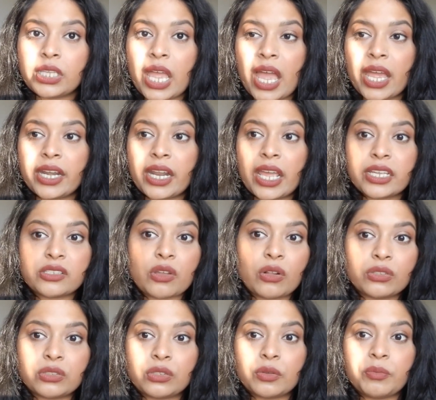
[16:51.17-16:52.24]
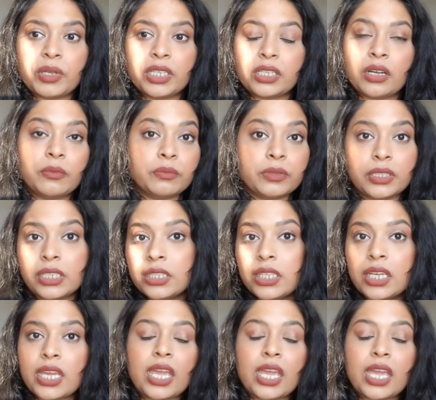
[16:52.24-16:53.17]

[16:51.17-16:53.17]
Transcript: That has also been completely